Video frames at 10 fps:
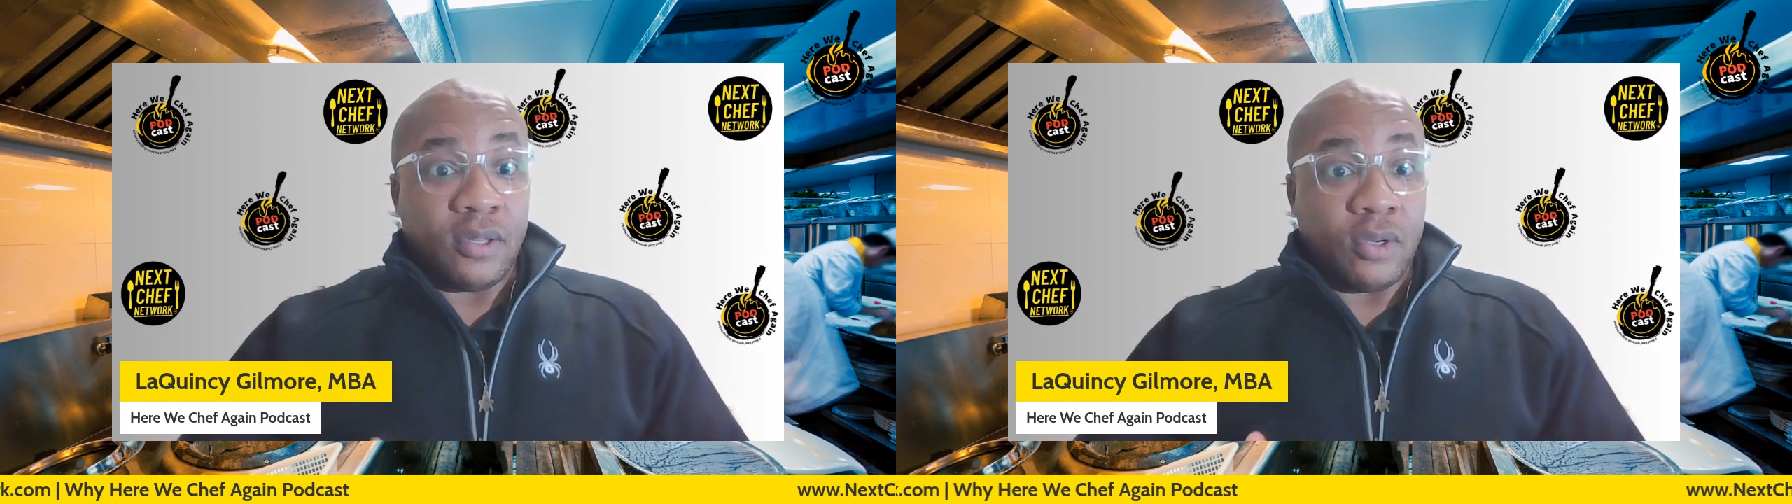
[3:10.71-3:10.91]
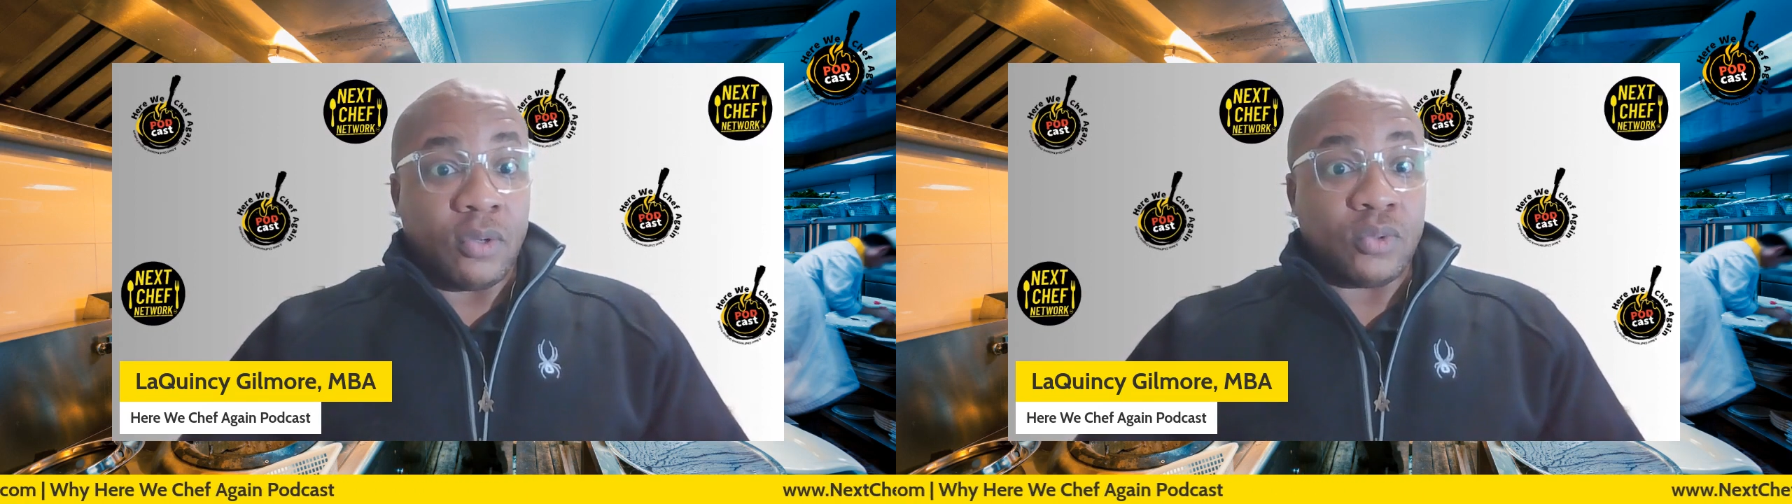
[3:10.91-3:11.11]

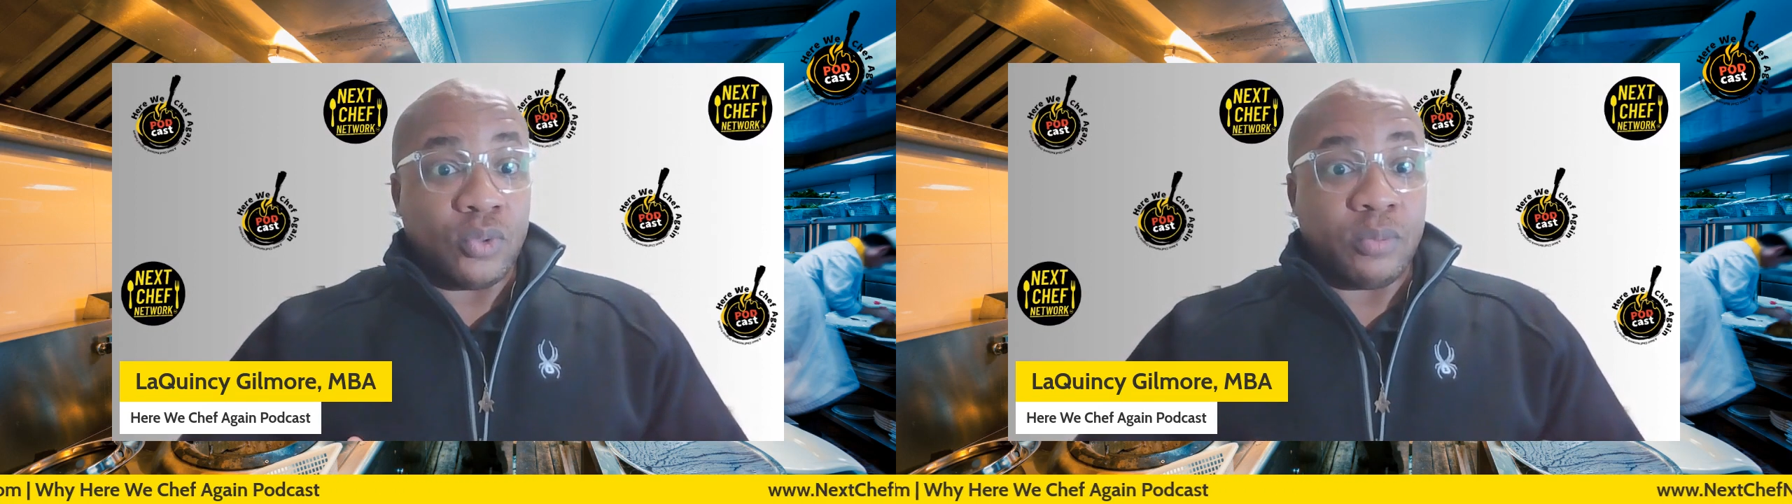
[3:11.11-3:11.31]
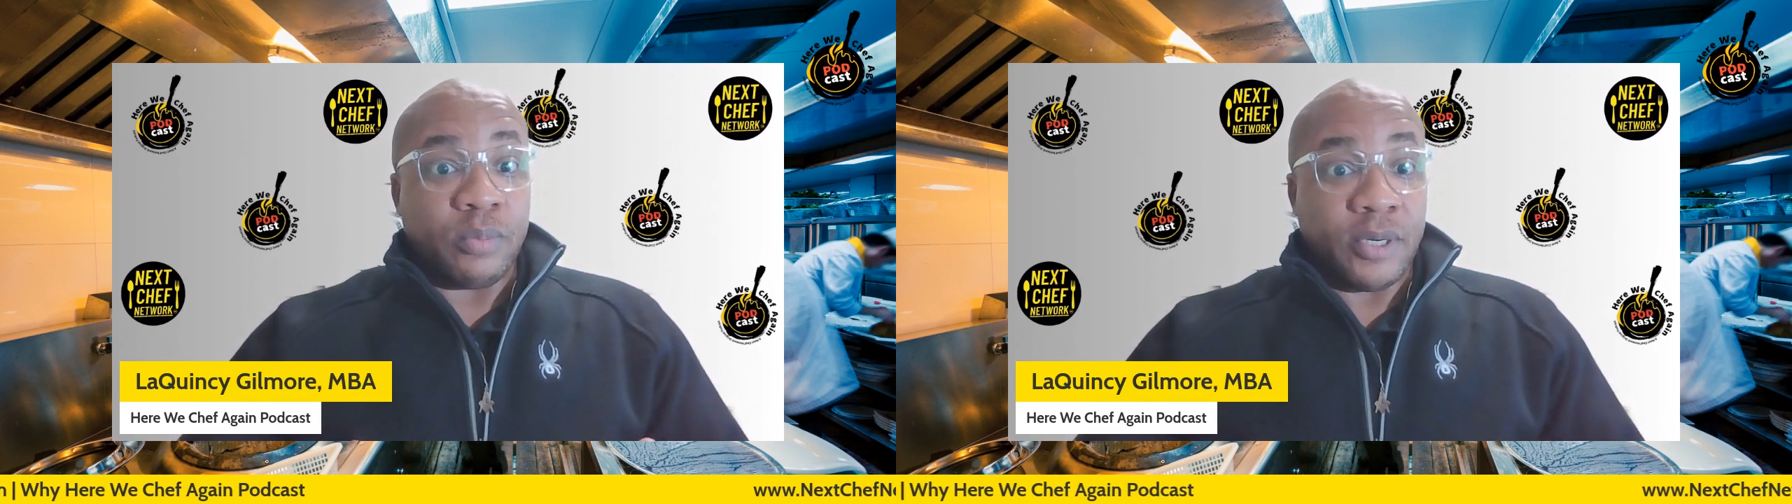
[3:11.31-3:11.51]
the go
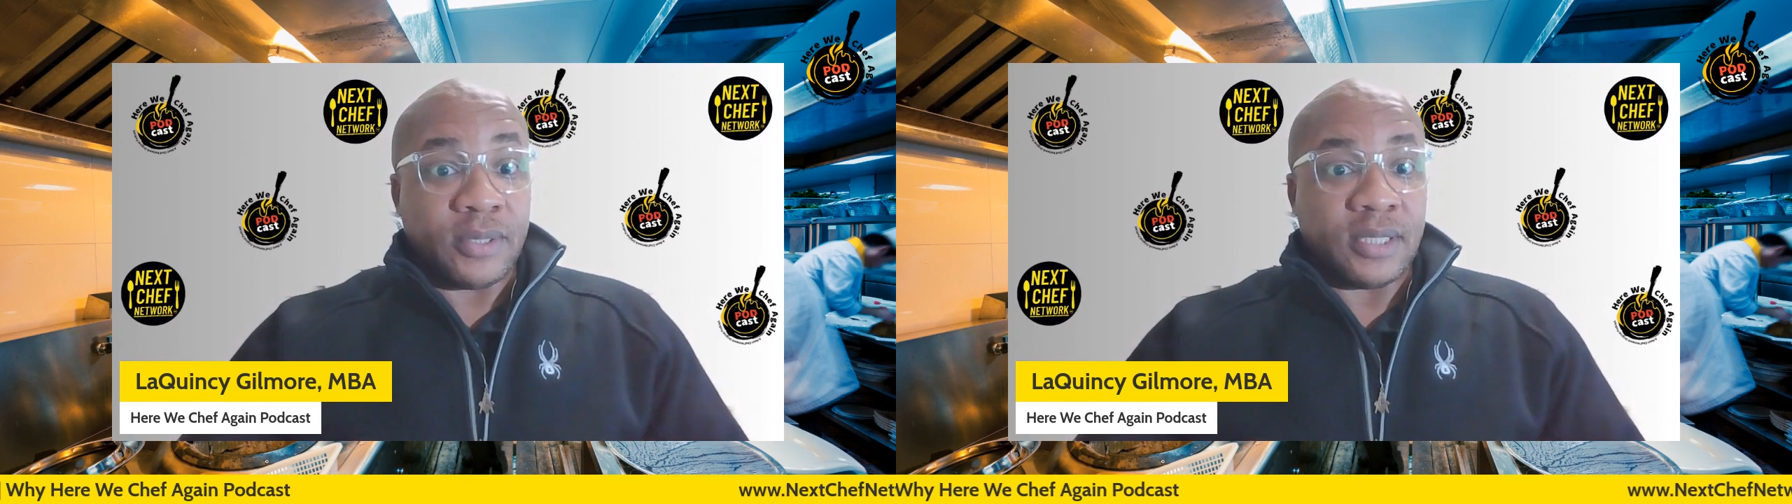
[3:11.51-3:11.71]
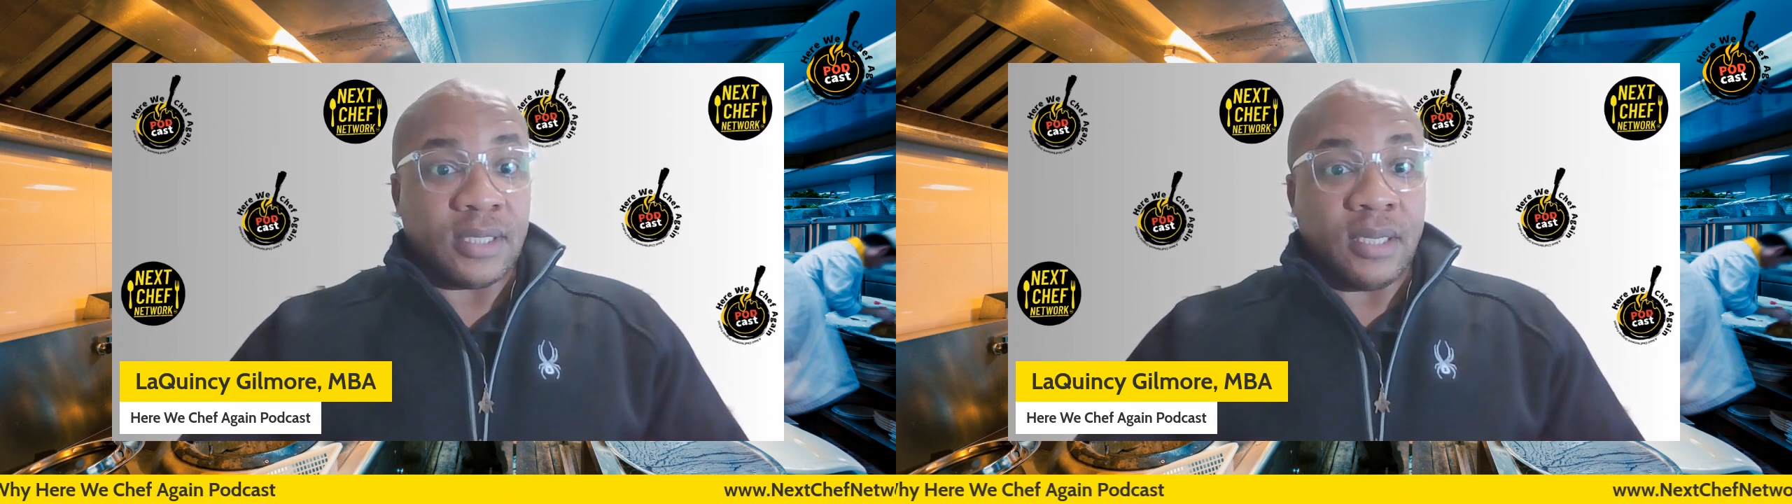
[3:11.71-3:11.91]
to
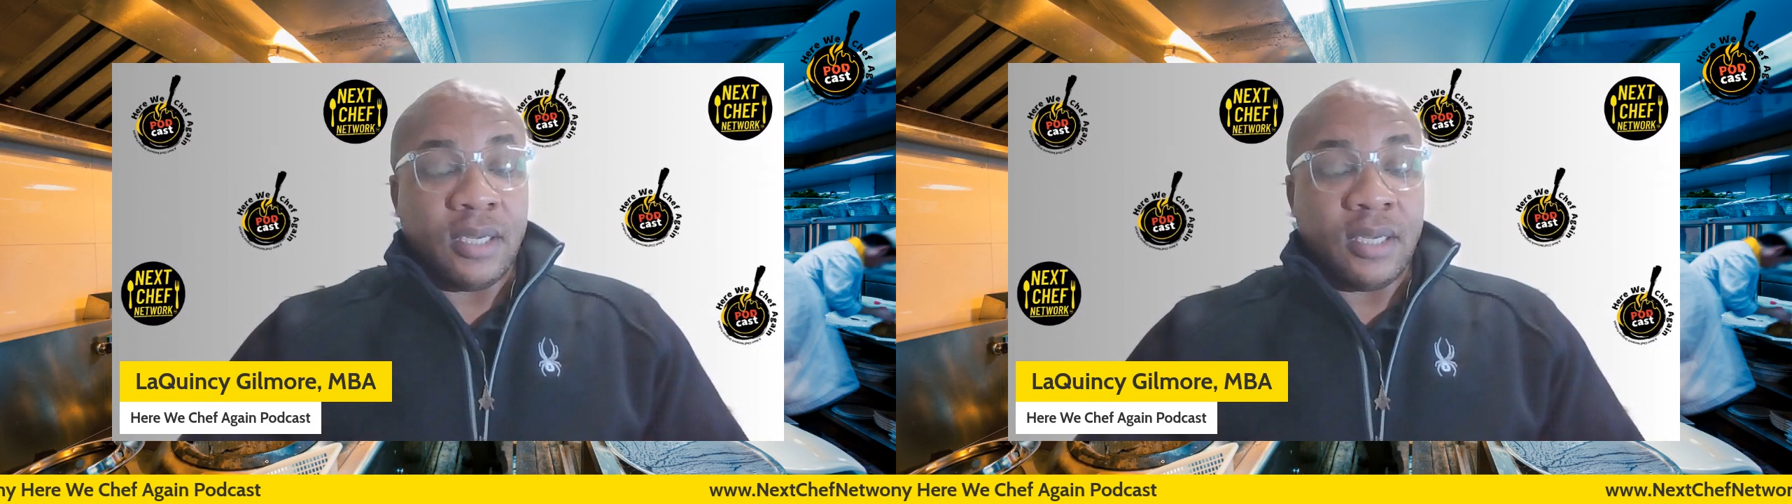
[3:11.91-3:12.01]
person.